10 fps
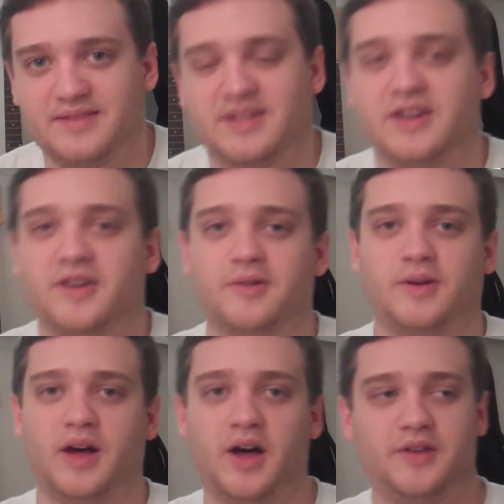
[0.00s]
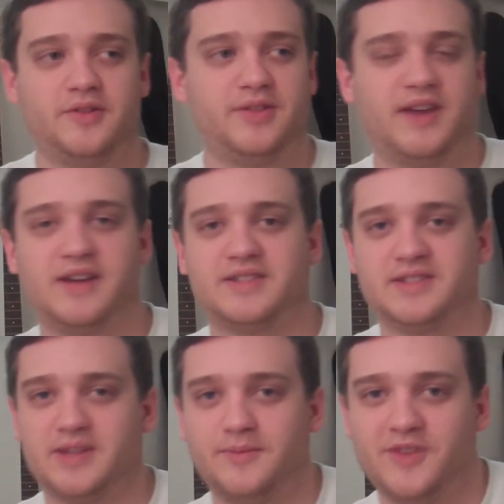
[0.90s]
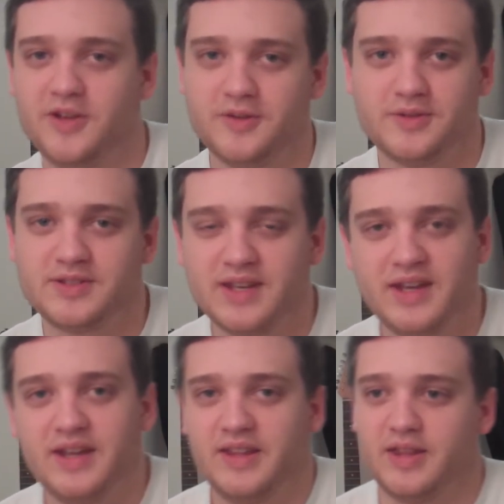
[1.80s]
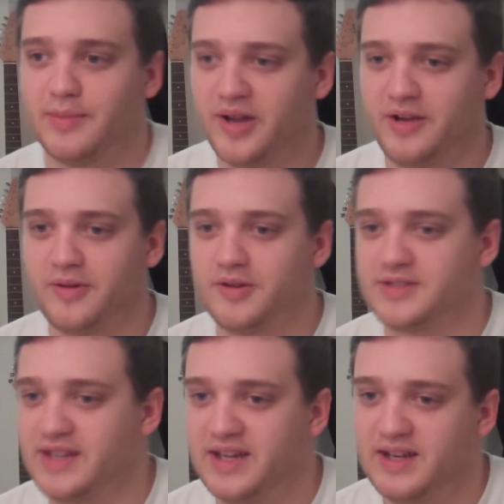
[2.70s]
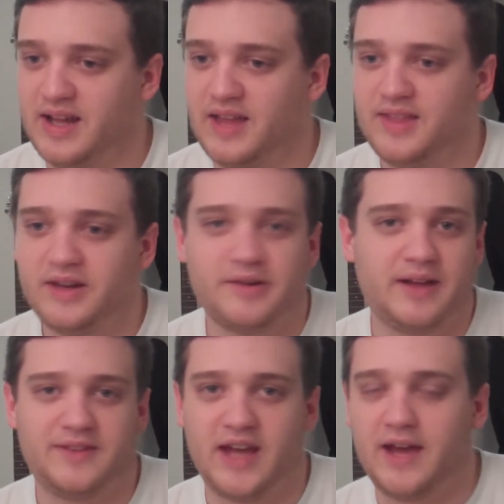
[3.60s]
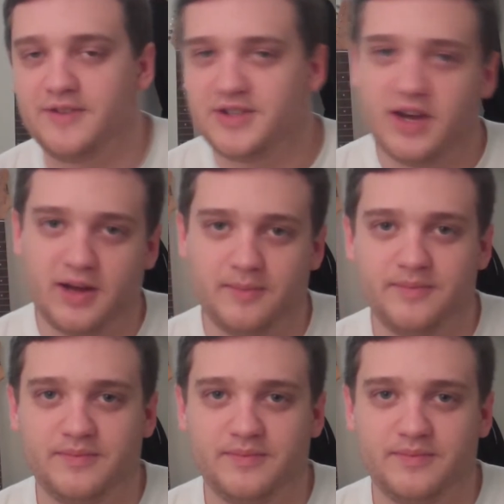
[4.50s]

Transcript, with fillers: You know, 100,000 some views, the money rolls in, and they don't have to have a job.